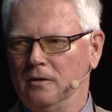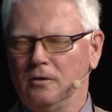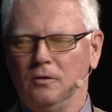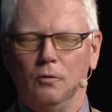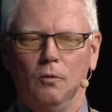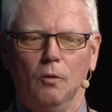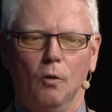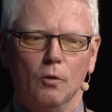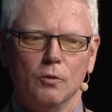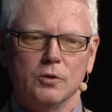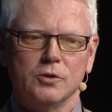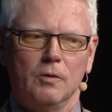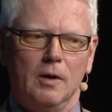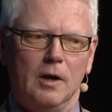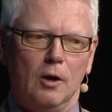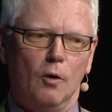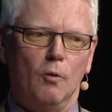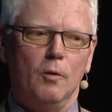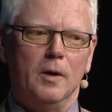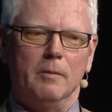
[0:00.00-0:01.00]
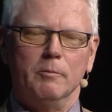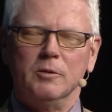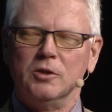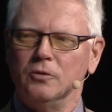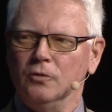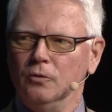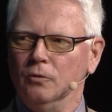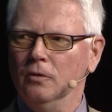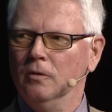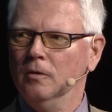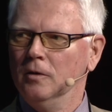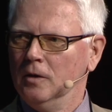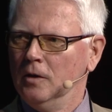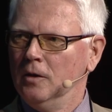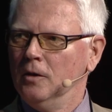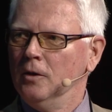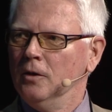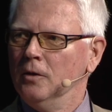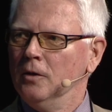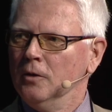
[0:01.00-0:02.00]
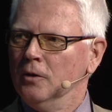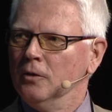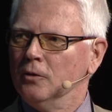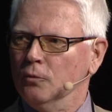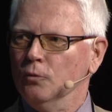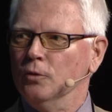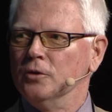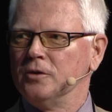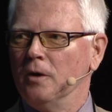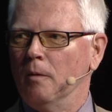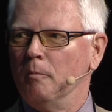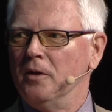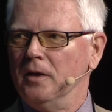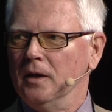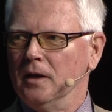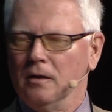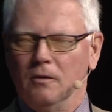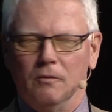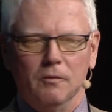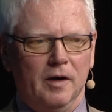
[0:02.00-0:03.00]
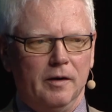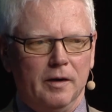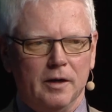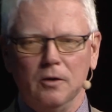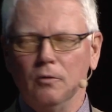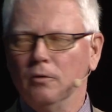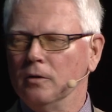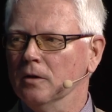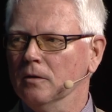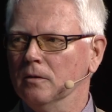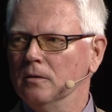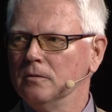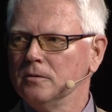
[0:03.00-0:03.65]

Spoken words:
you also allow him to do something very good.